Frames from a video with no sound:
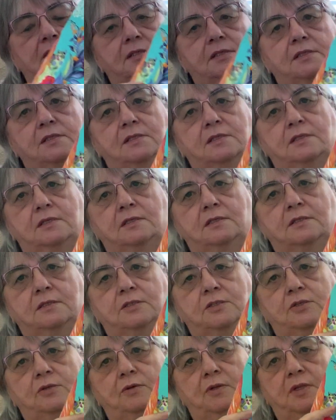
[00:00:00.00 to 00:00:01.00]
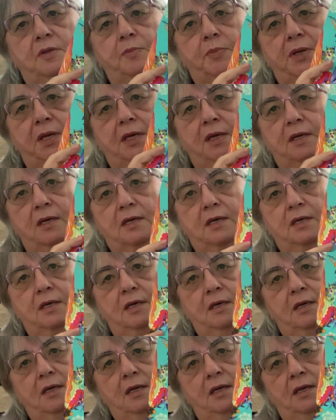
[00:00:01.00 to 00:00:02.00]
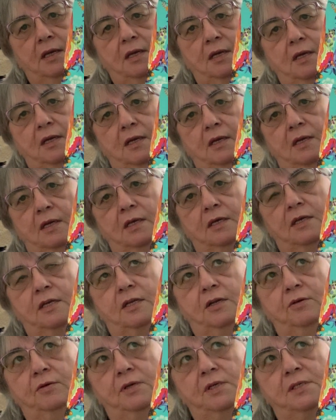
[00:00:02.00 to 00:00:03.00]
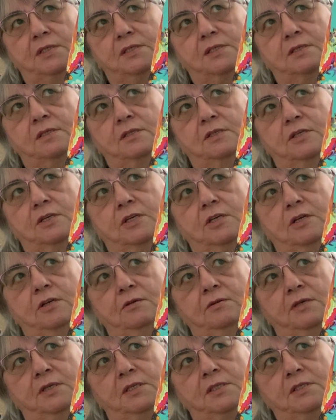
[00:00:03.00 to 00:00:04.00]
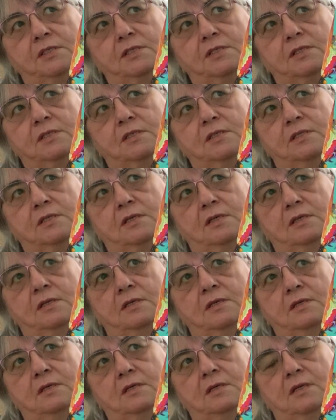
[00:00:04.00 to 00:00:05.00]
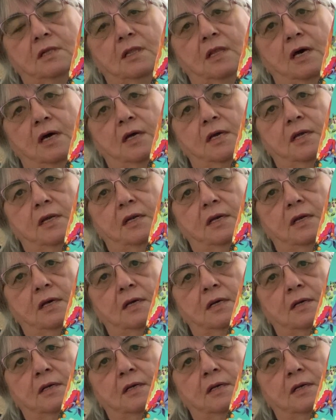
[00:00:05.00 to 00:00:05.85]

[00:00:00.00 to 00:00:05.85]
This is the Tula Pink Curious and Curious line.